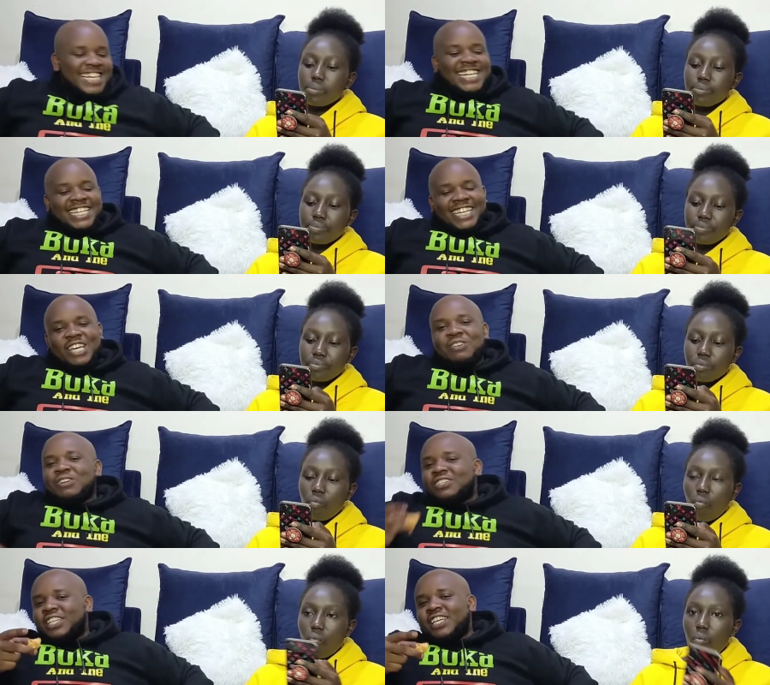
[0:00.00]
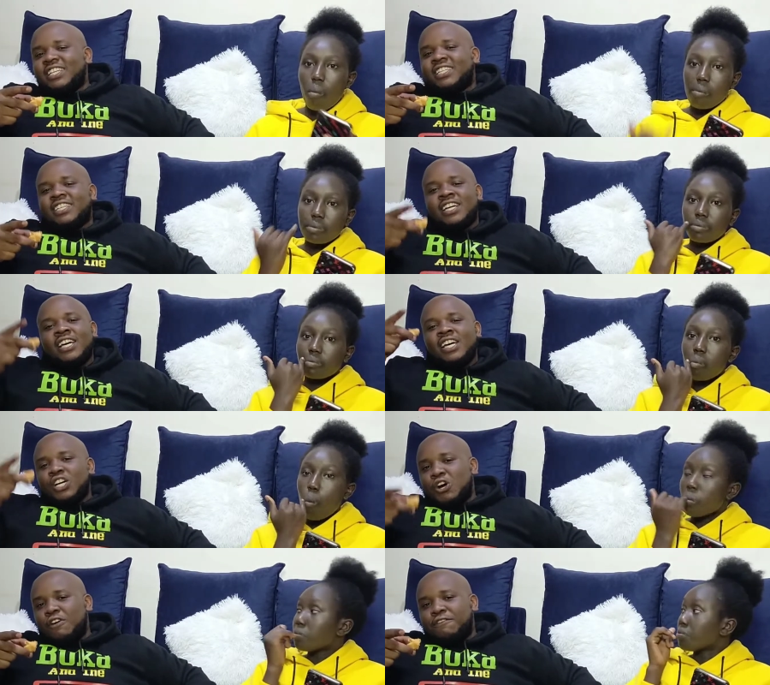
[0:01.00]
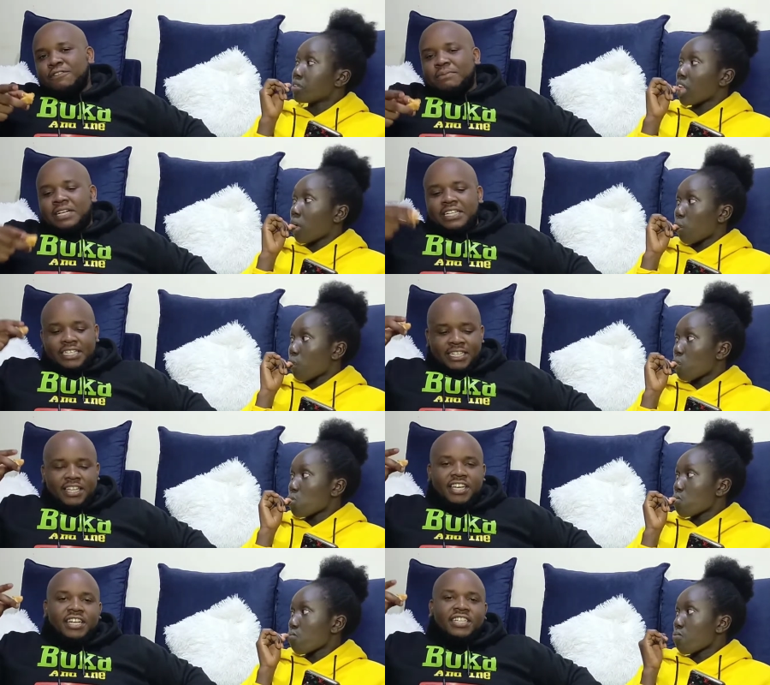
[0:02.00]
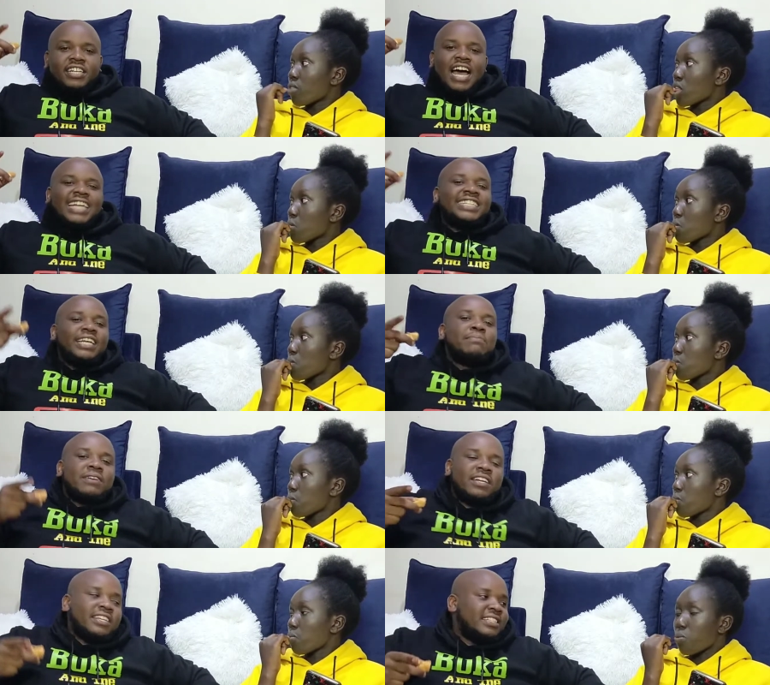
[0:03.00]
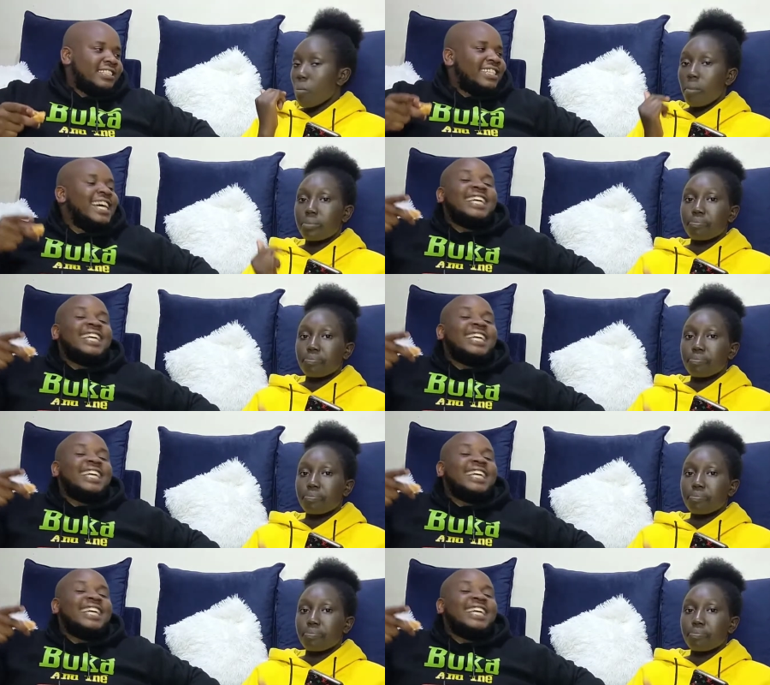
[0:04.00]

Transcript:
Speaker 1: -hmm. Yeah, you can check it. Coffeeman. They're at Ideal Brothers